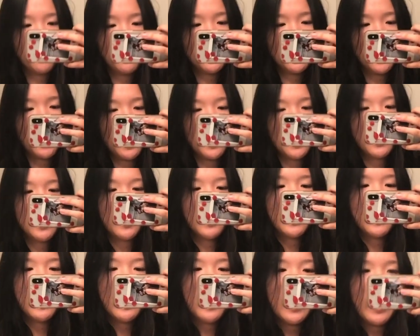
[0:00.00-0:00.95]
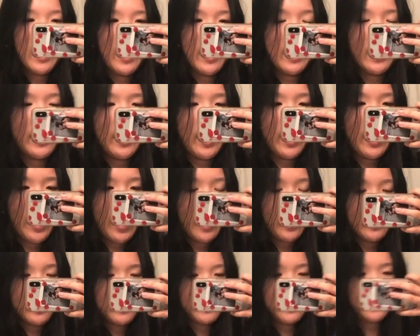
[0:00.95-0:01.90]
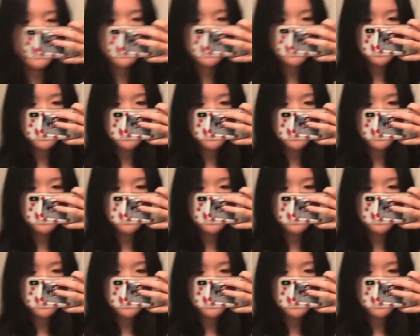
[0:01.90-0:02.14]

with that. And I added this